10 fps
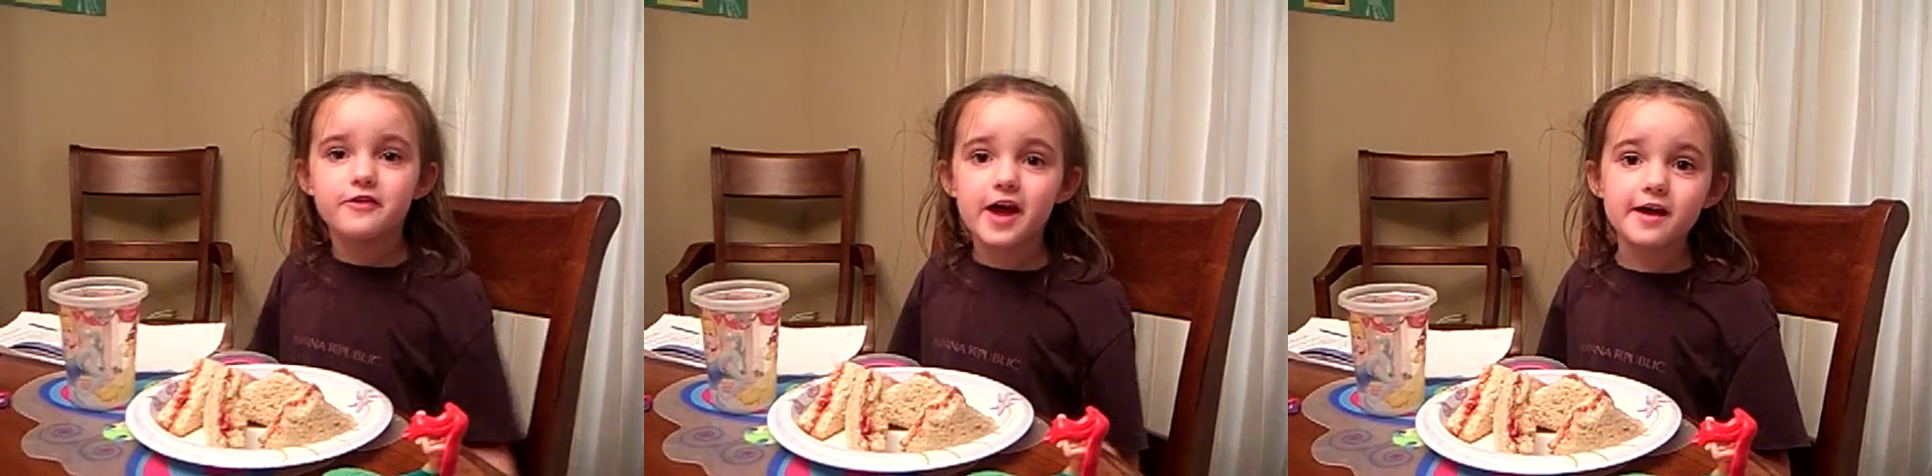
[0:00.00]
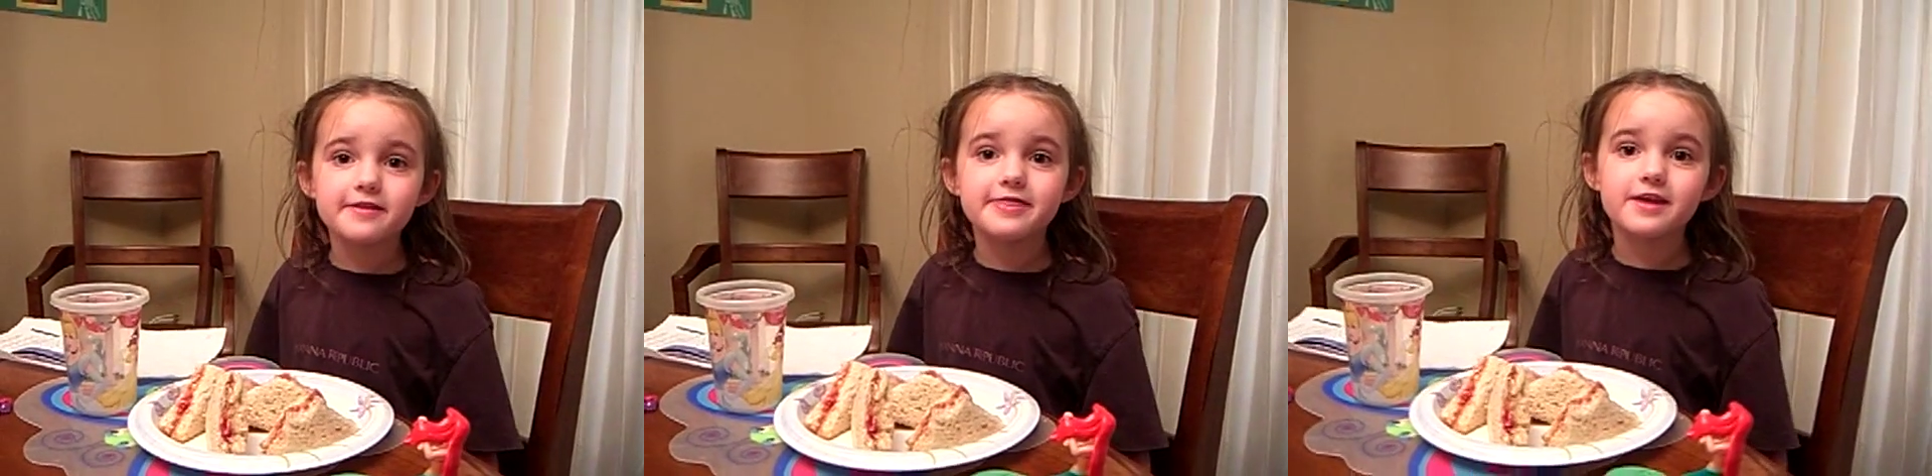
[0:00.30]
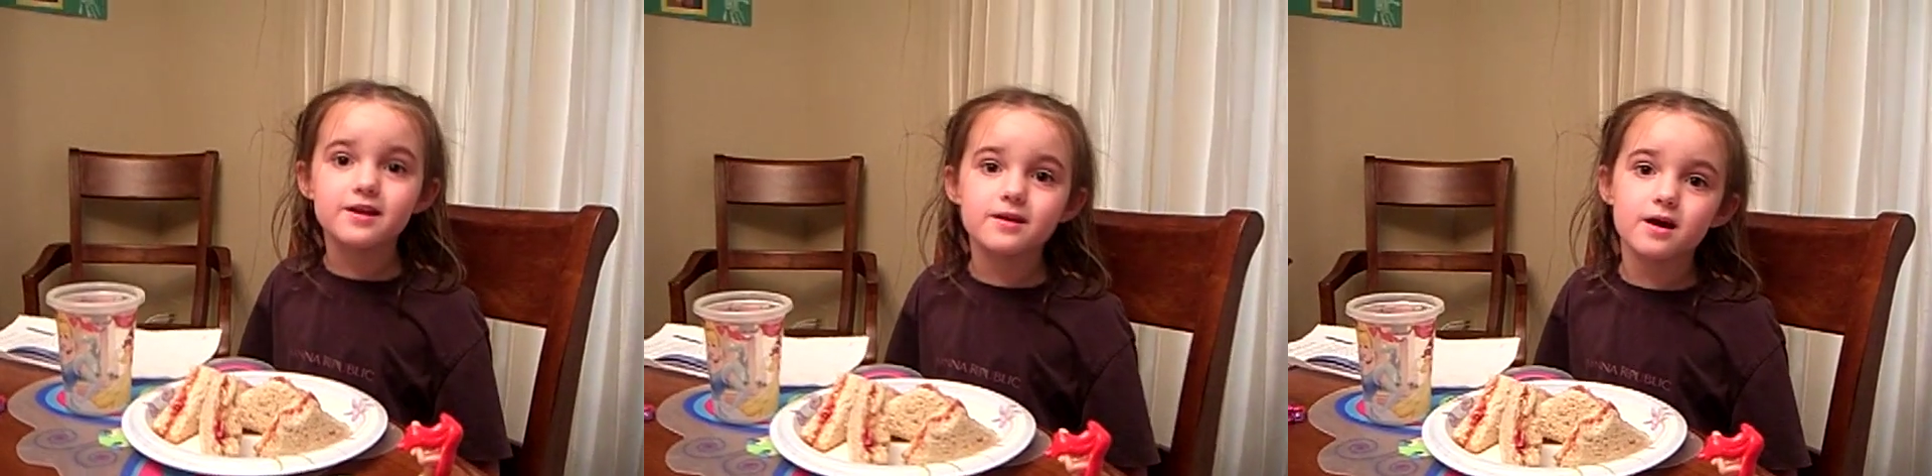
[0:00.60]
Faith
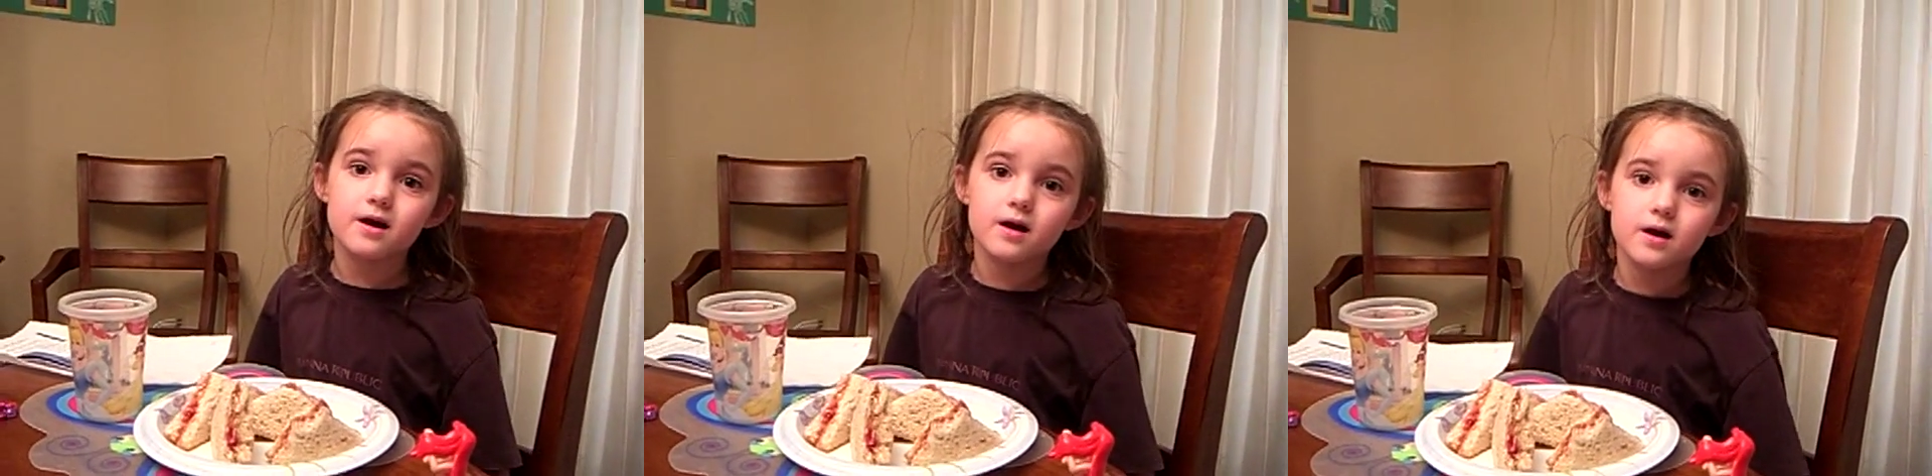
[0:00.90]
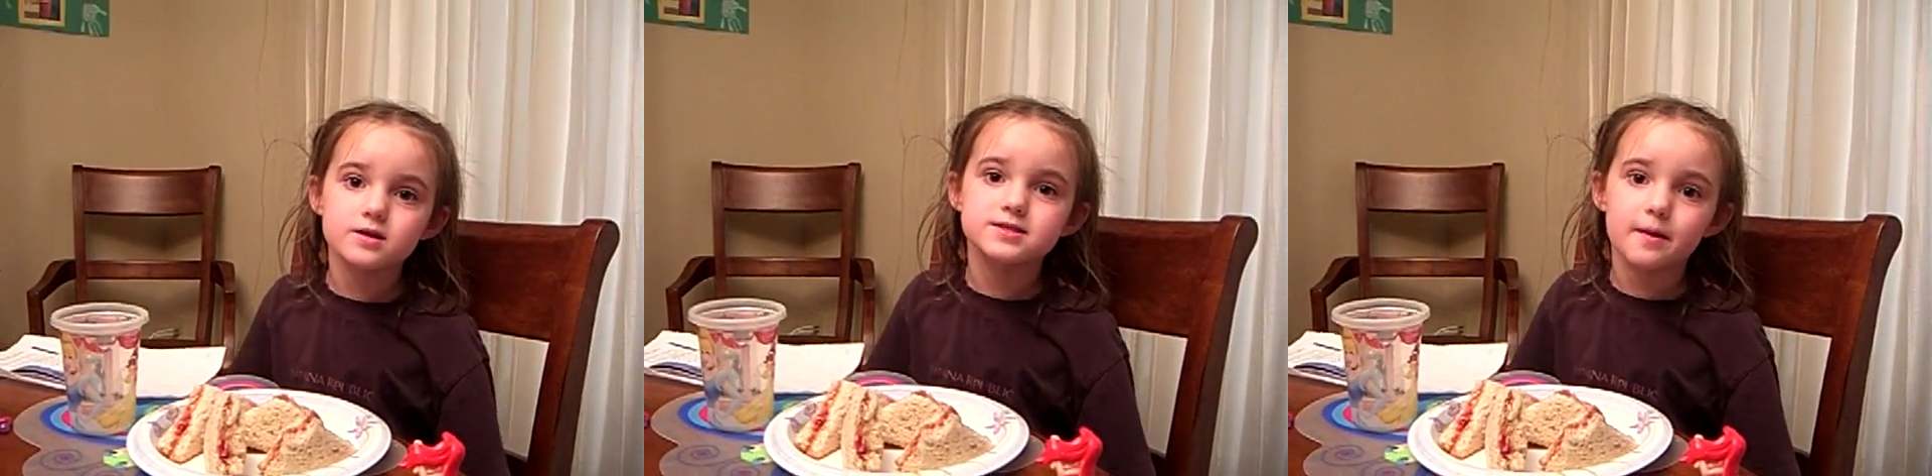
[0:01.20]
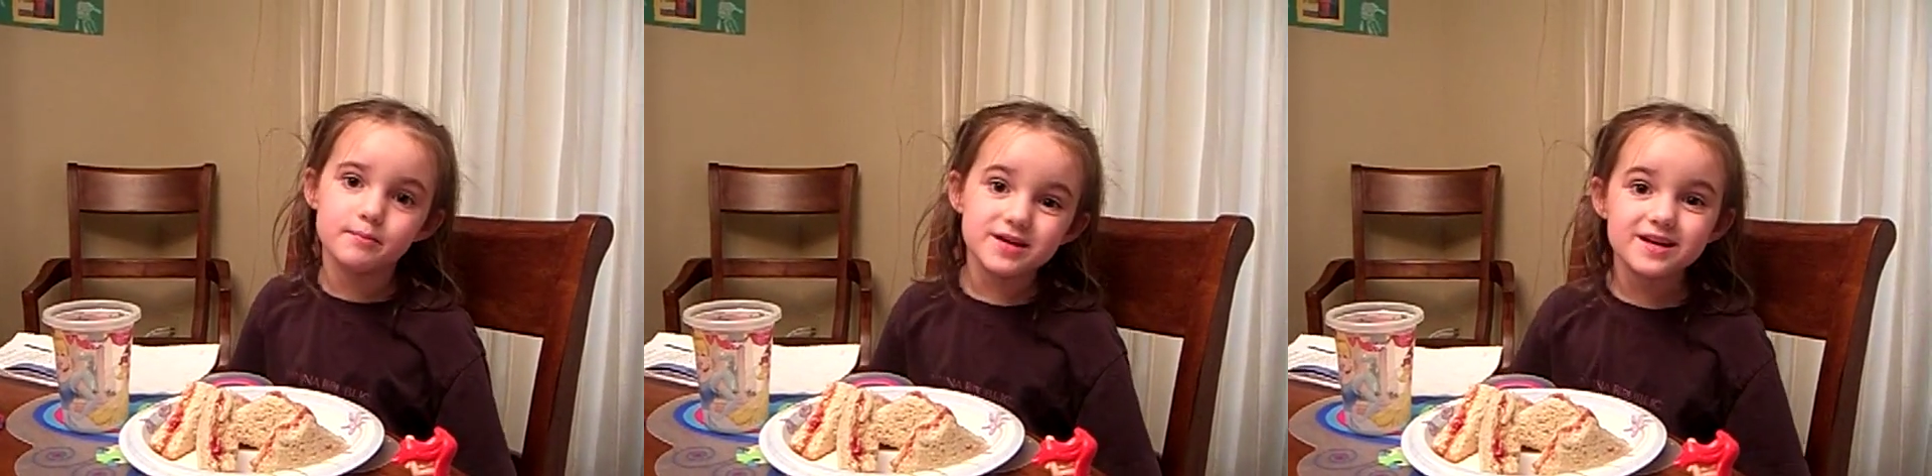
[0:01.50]
and
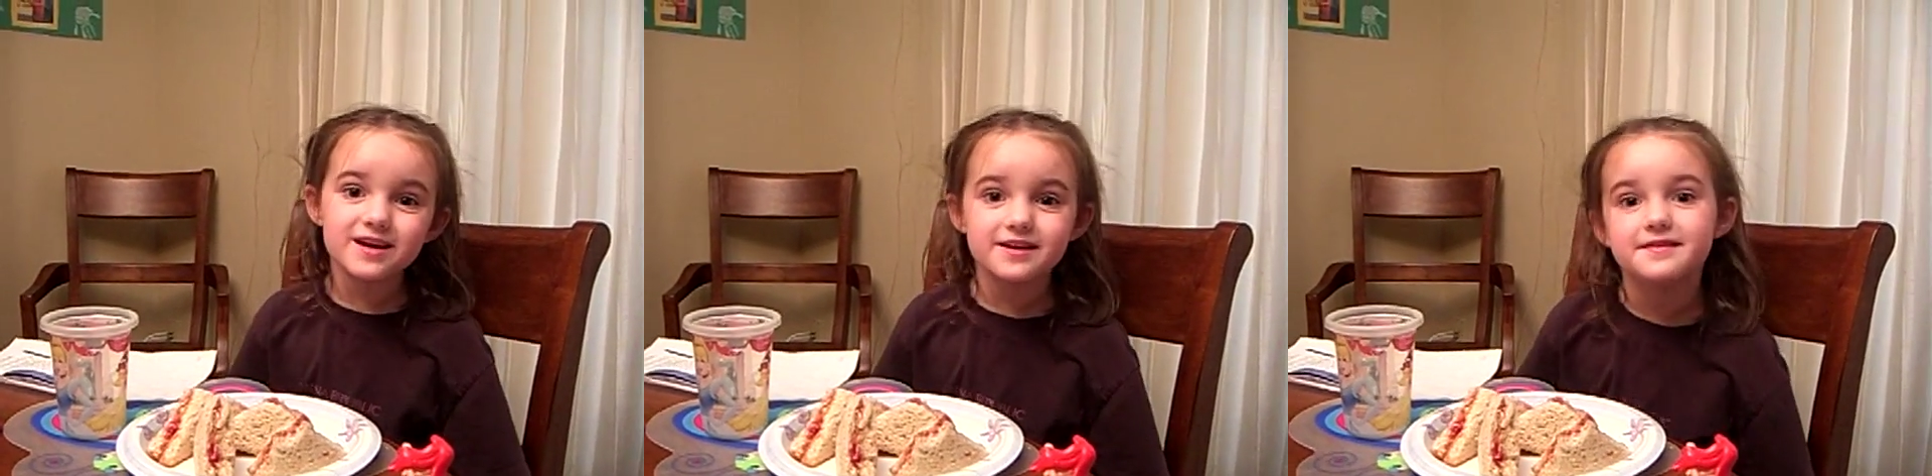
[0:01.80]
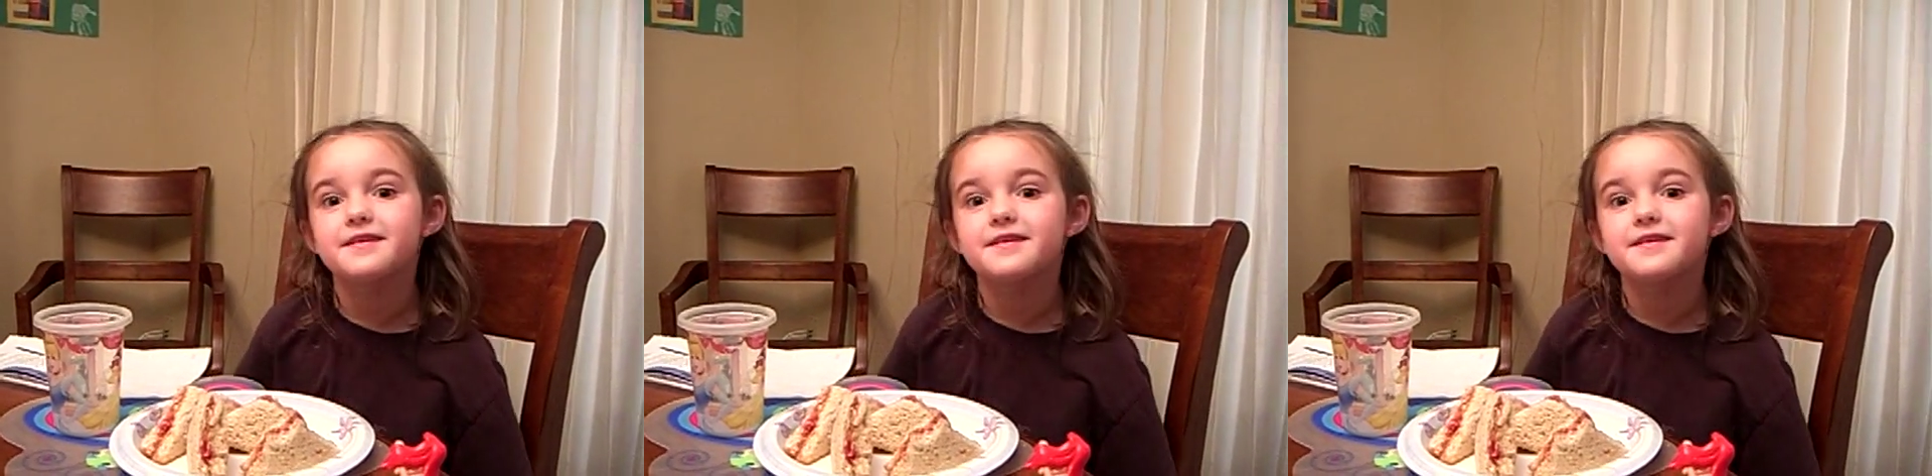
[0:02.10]
Sabina